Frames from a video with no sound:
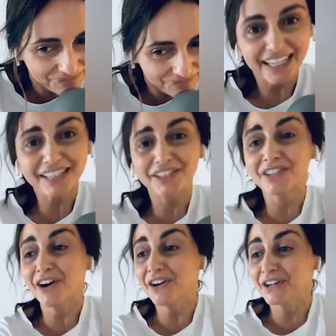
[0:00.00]
It's so
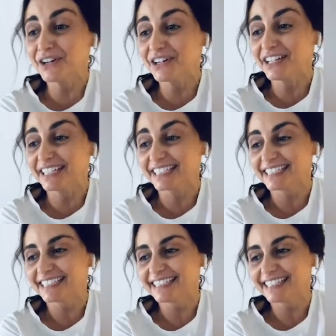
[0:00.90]

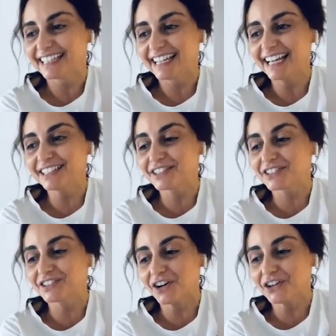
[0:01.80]
good. It's
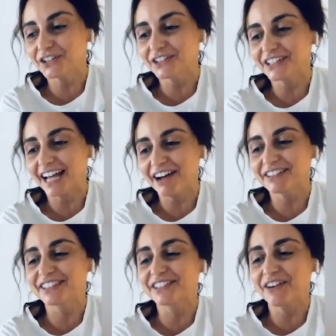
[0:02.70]
so good. I was
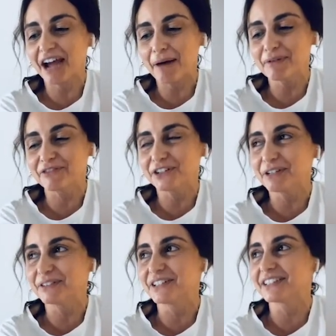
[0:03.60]
so happy for you
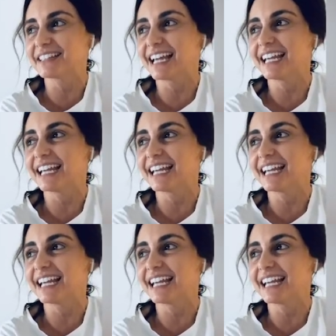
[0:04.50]
because, like,